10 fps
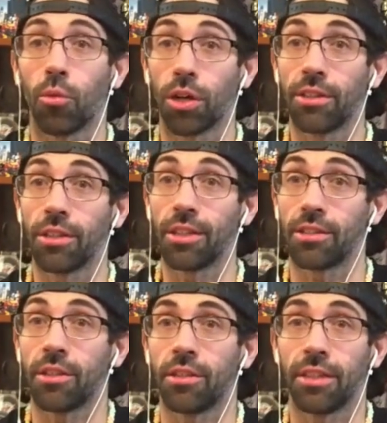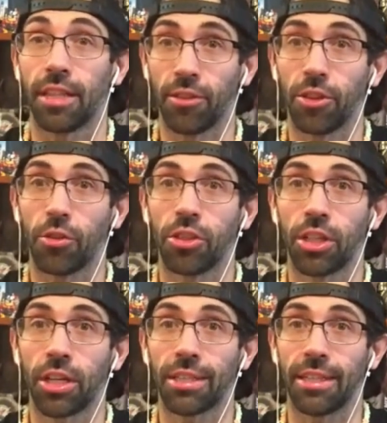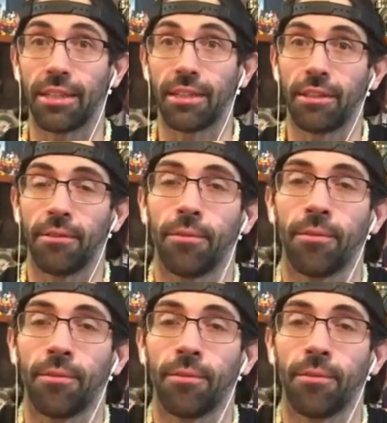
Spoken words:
Where does David Jiricek land?